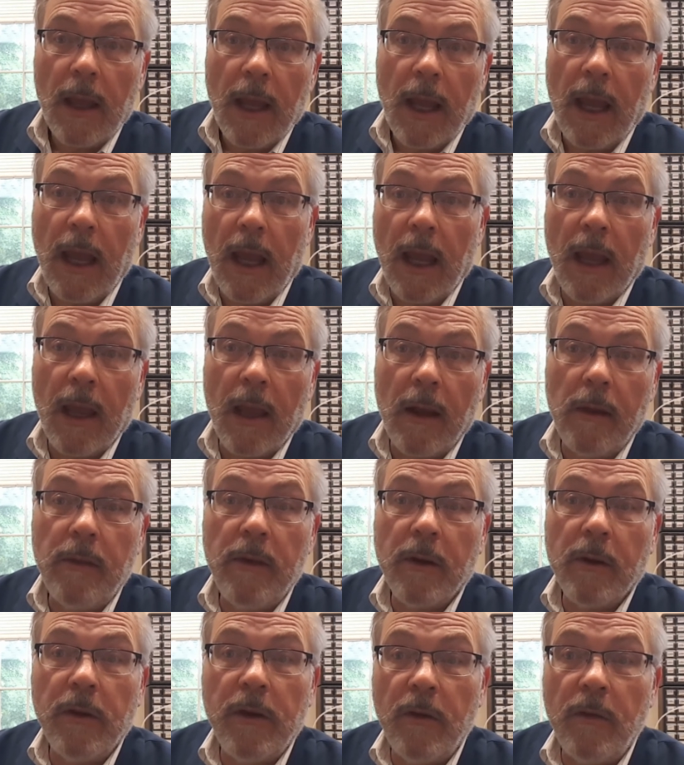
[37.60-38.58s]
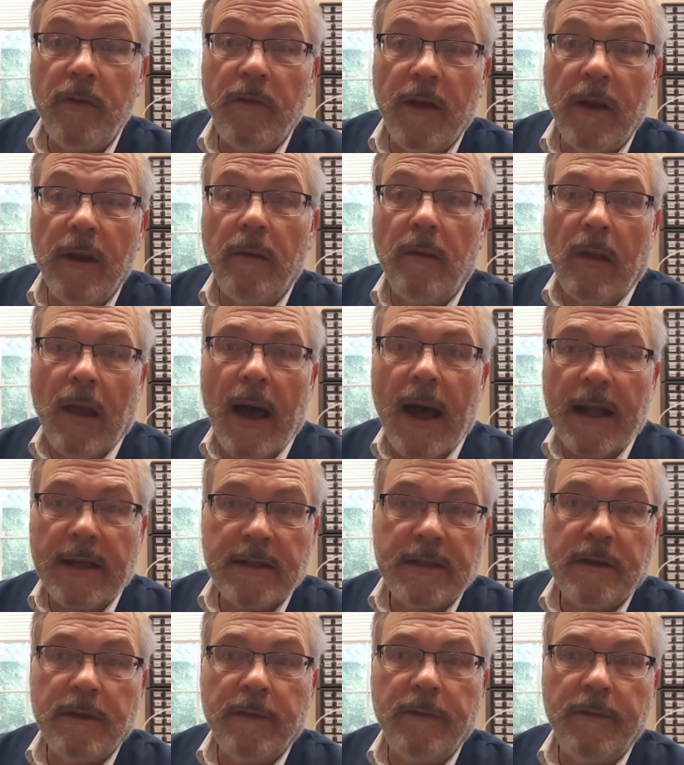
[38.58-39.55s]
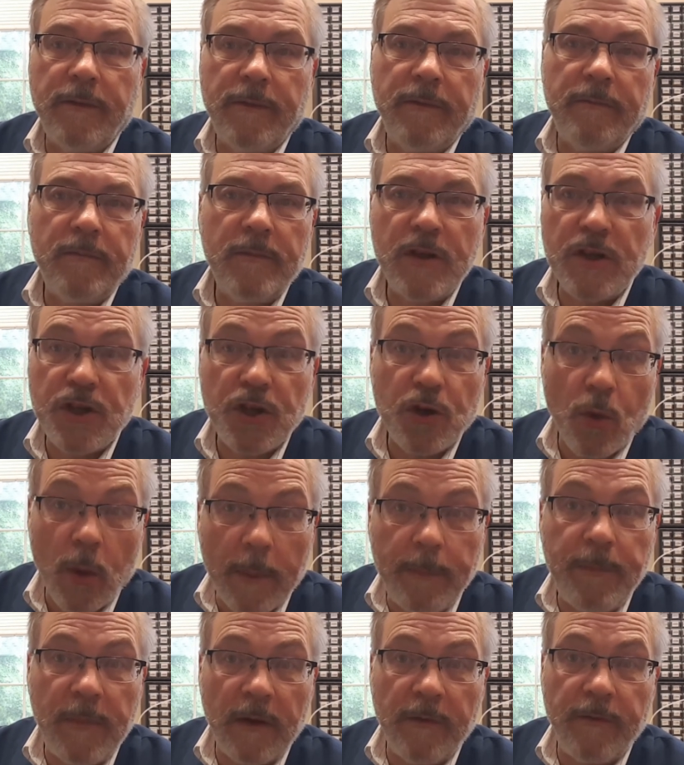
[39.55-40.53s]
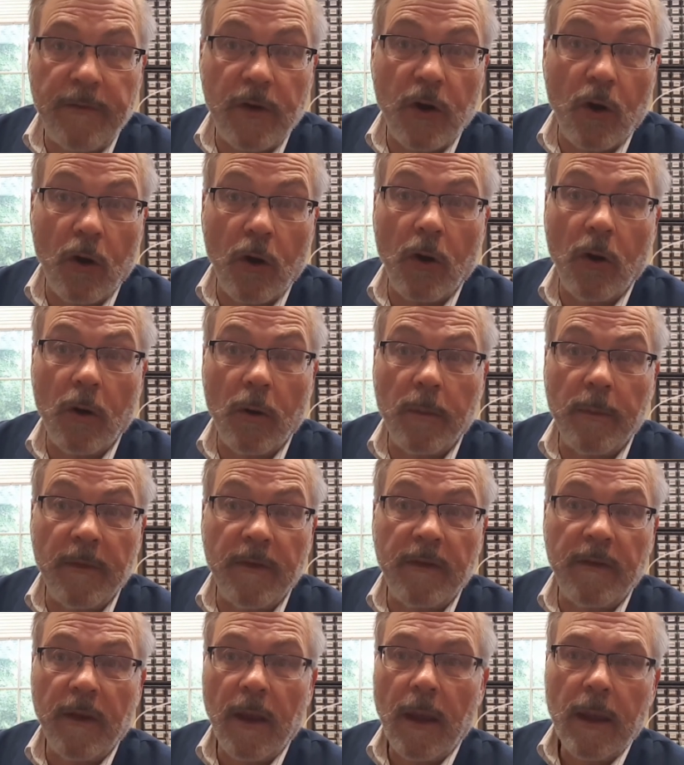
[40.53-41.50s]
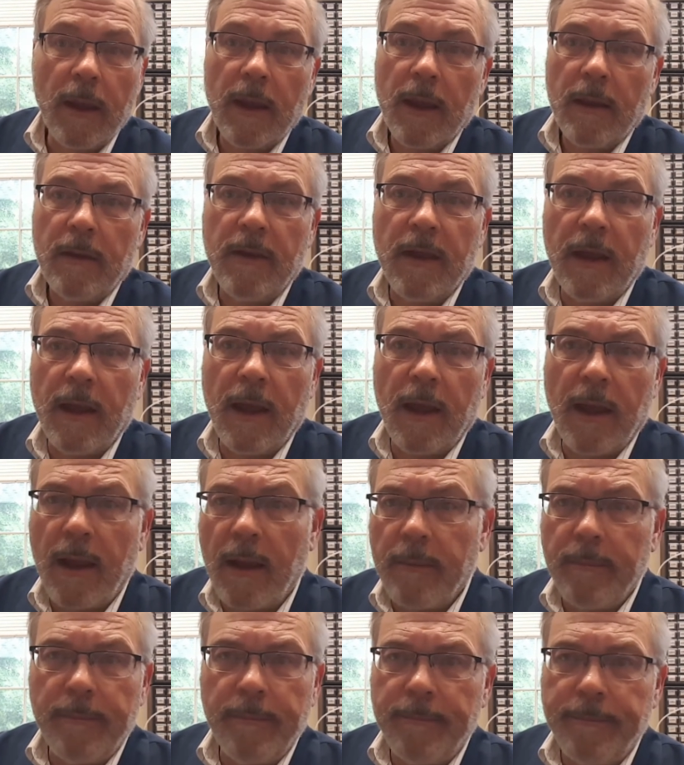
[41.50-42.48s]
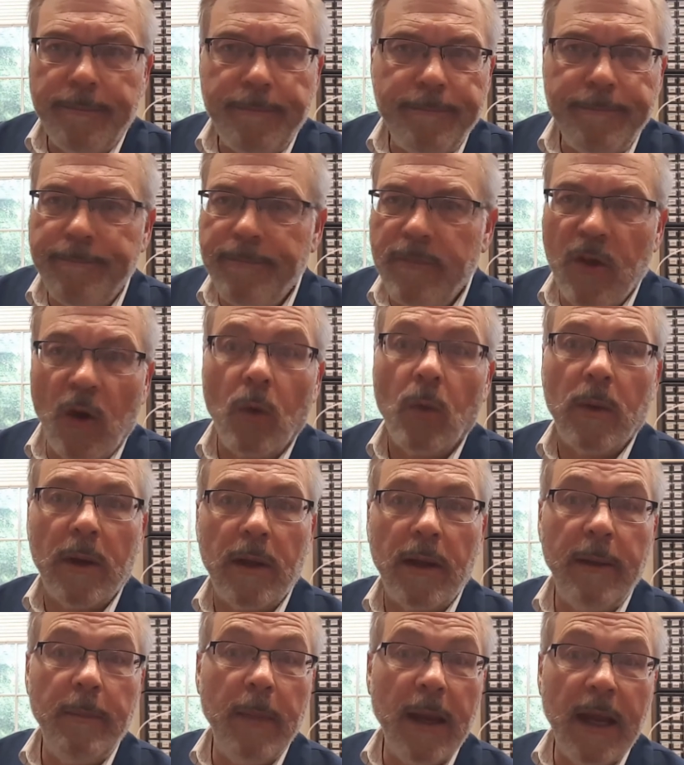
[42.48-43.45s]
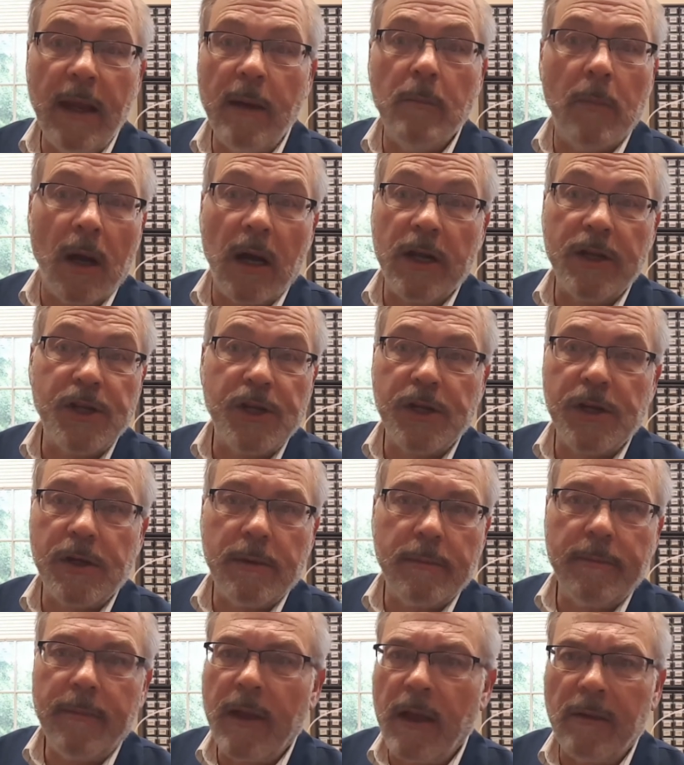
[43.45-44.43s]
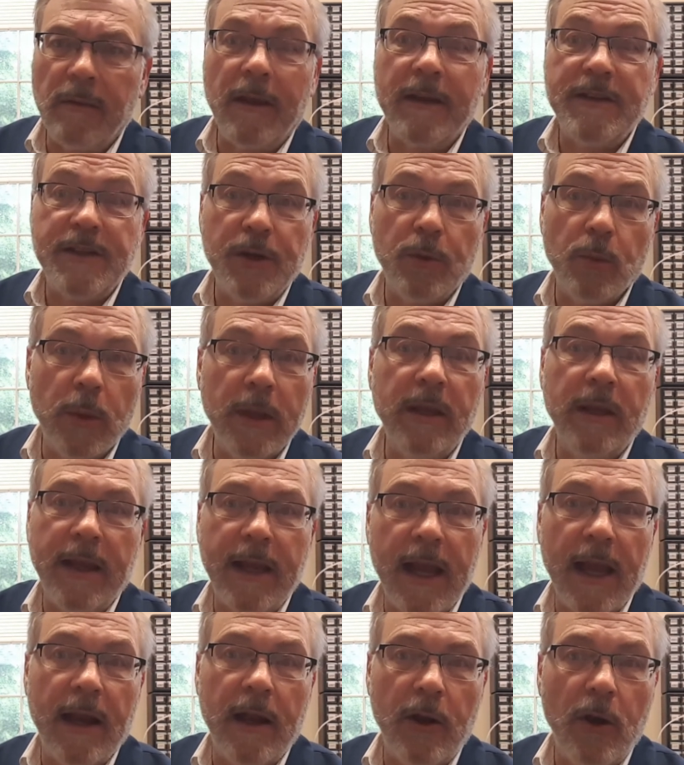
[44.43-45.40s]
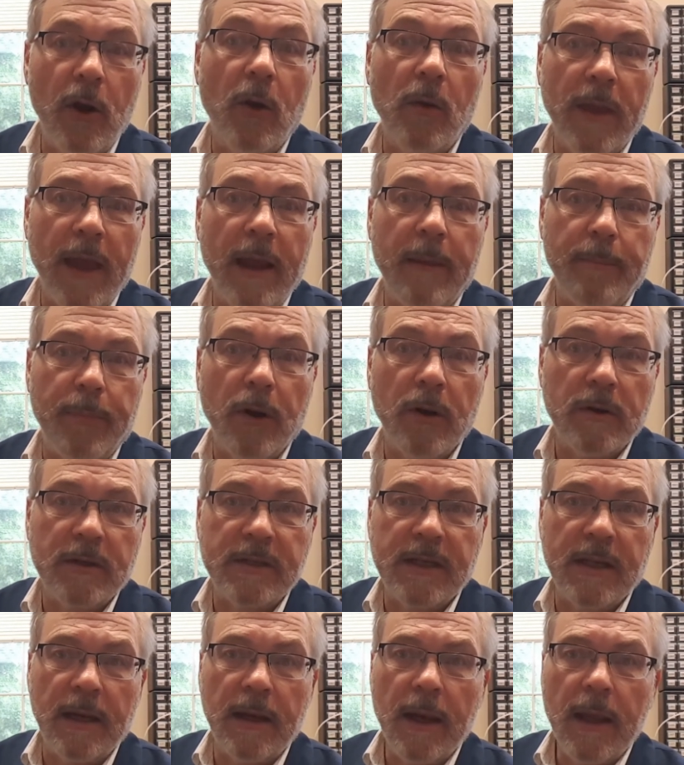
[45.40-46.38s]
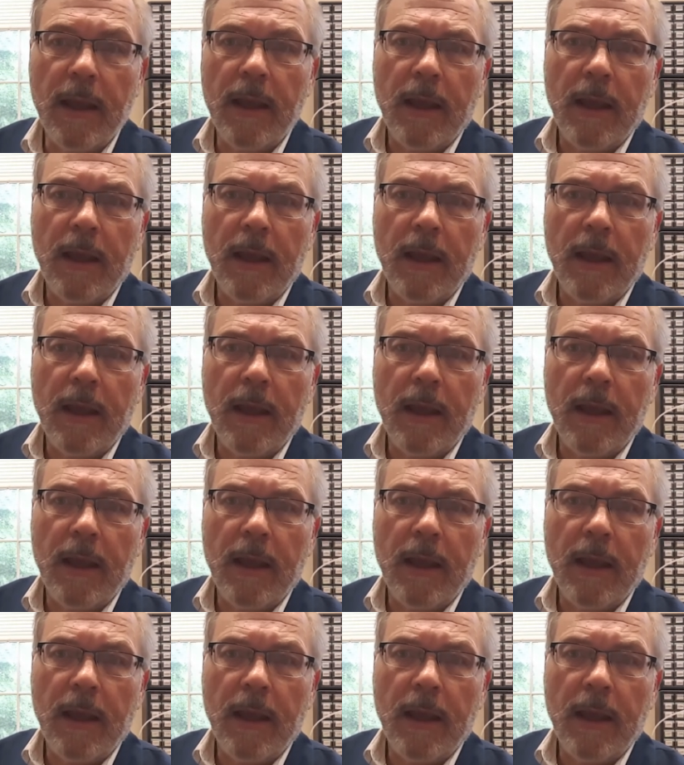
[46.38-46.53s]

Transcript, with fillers: And they're using lots of descriptive terms that don't really mean much unless you really kind of know that person.